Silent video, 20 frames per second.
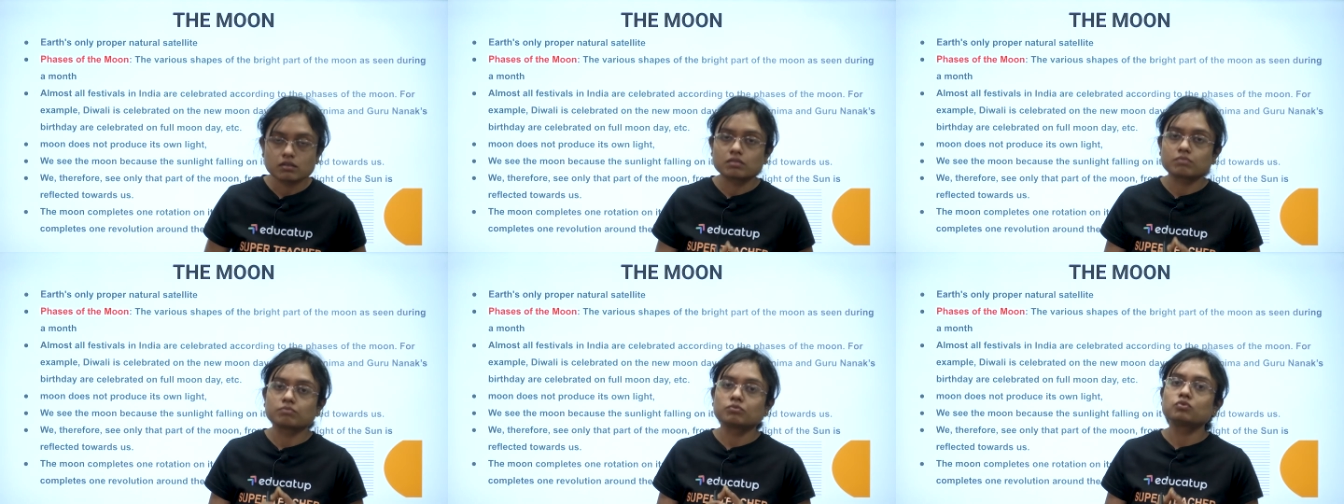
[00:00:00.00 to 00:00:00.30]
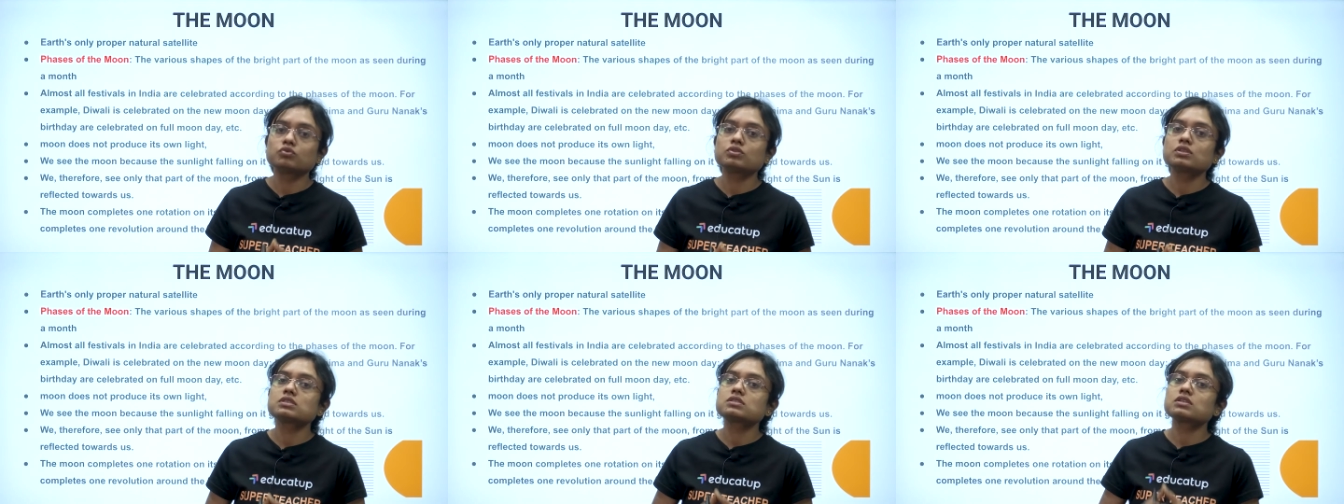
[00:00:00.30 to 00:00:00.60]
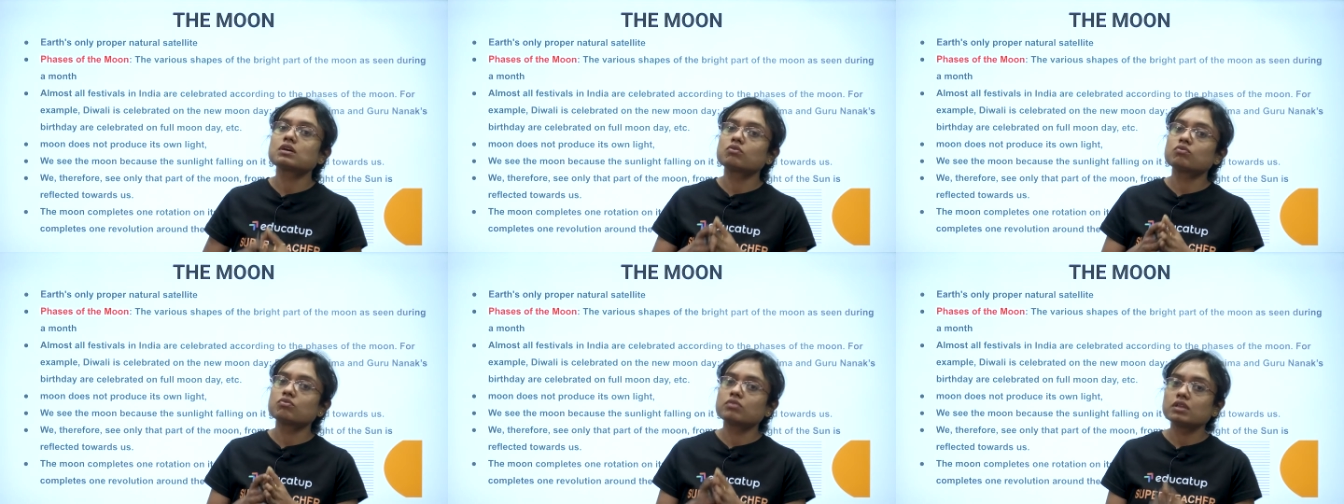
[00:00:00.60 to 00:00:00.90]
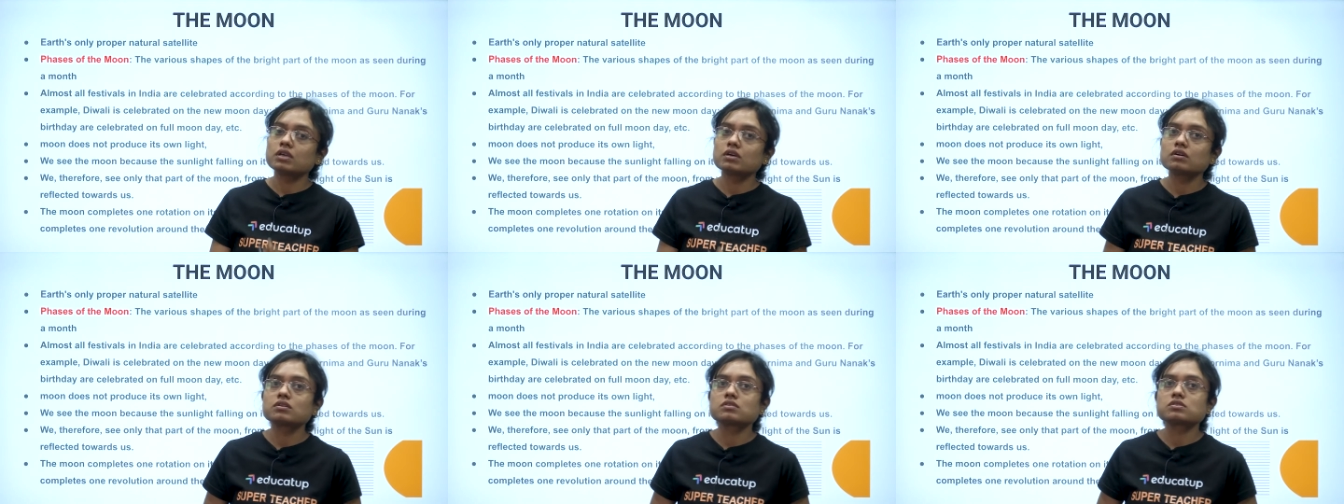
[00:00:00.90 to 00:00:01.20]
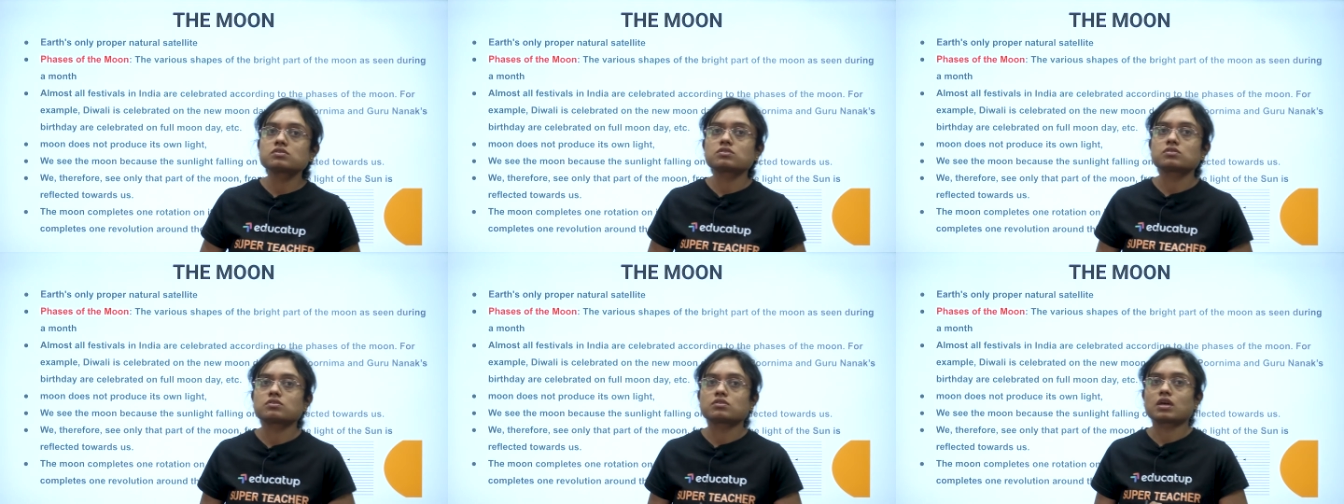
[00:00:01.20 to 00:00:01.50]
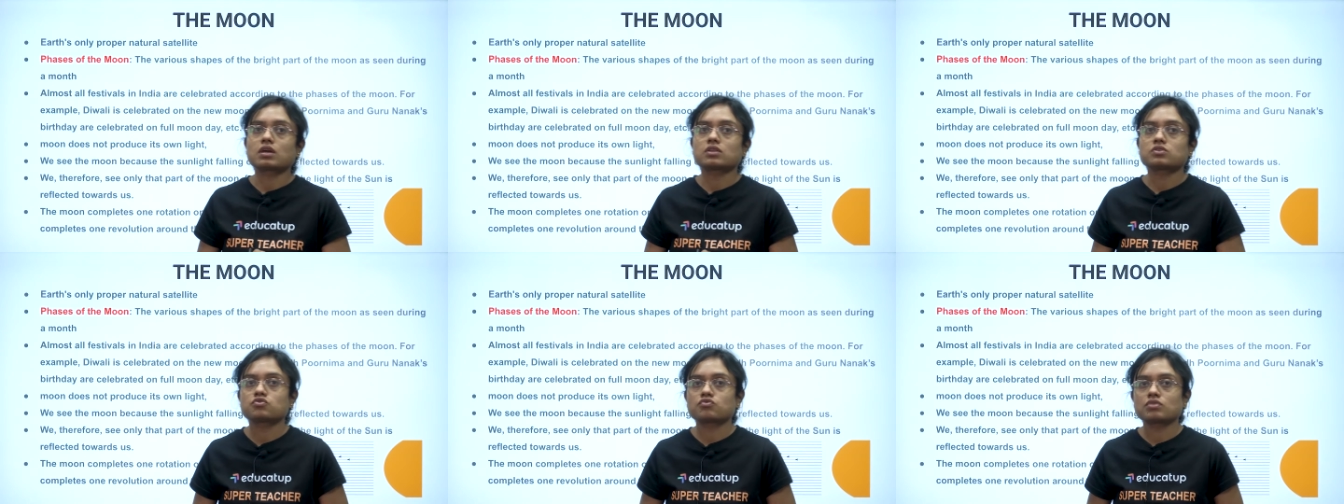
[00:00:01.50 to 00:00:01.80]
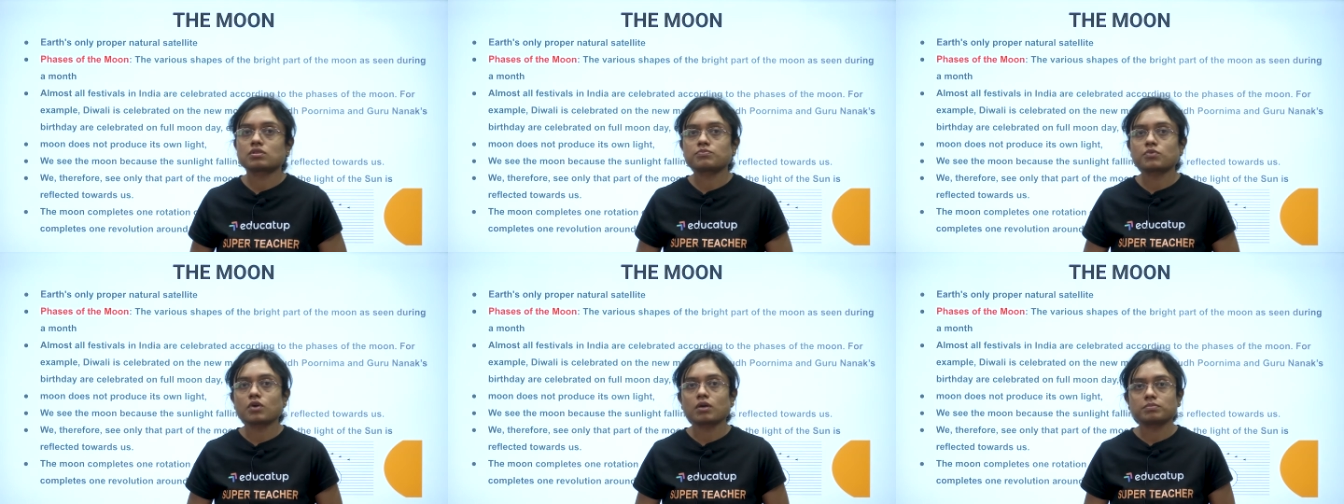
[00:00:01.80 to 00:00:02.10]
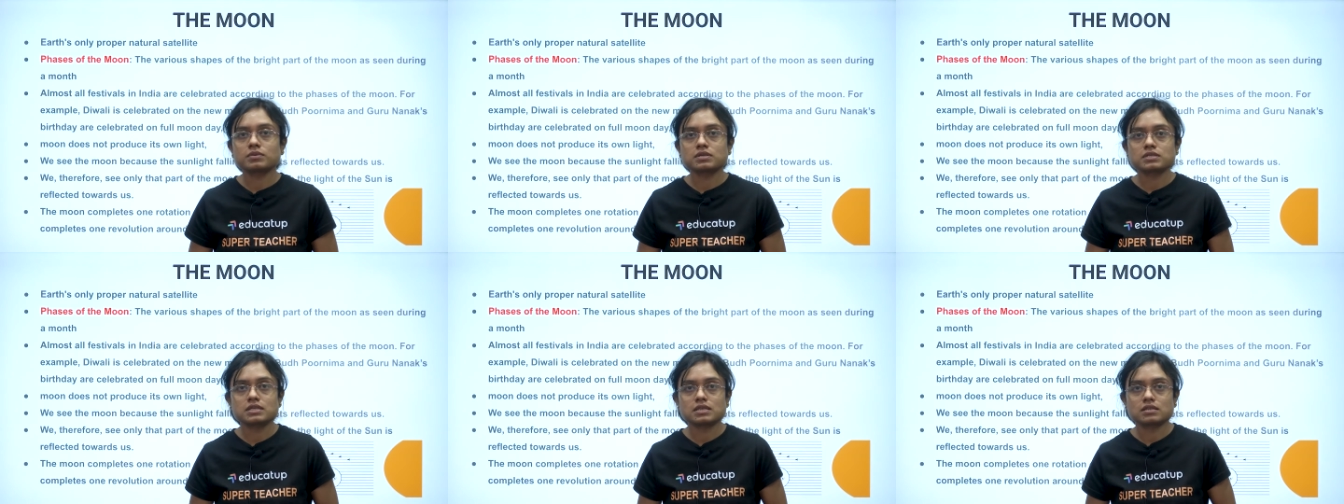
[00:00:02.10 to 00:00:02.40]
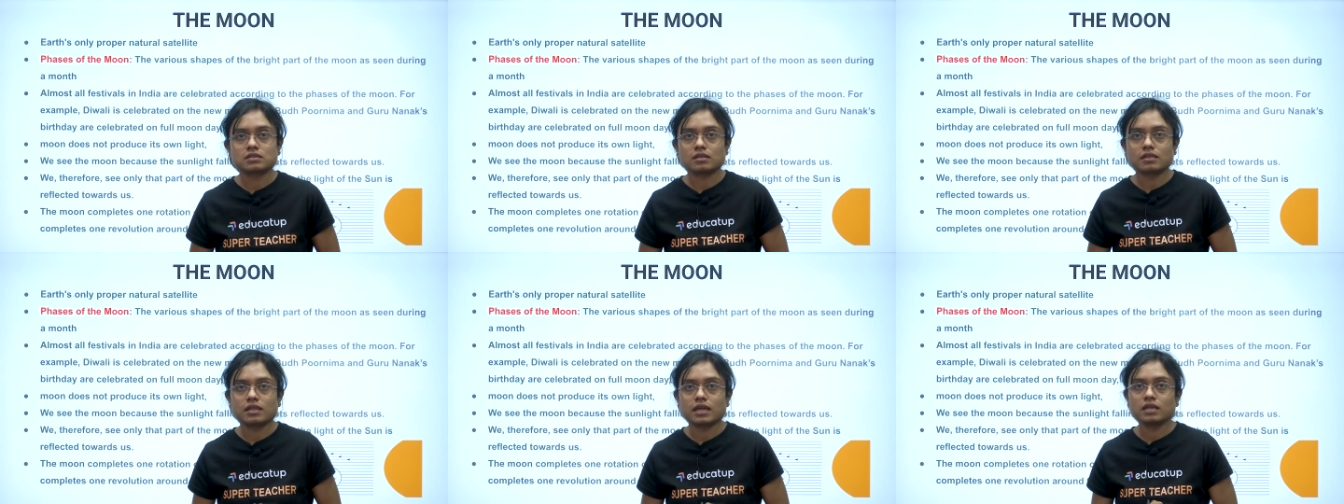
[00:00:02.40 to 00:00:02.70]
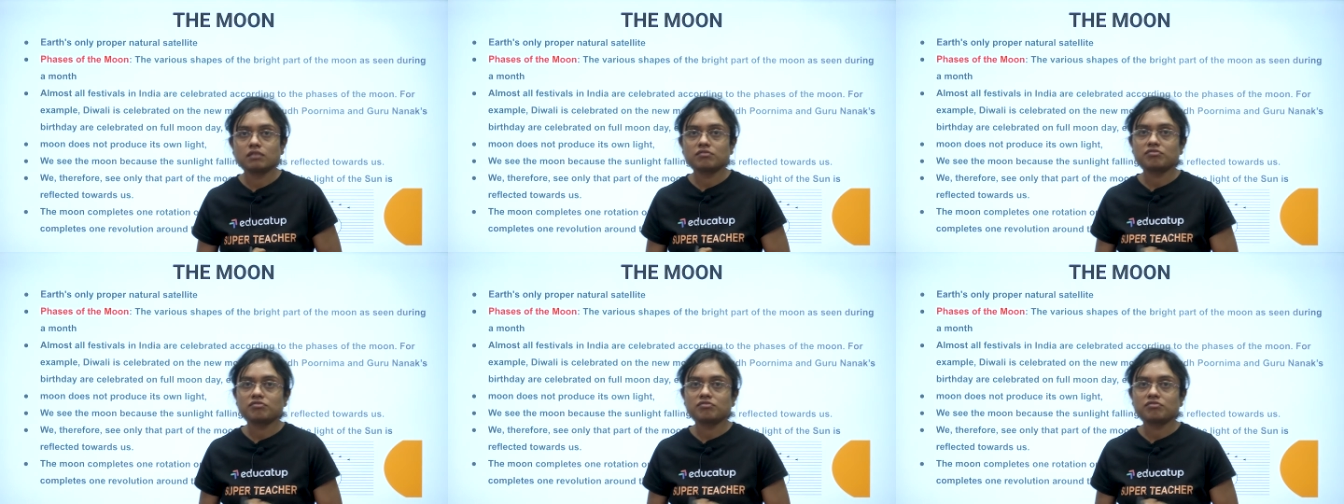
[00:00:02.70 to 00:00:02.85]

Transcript: Moon is the only Earth's natural proper satellite.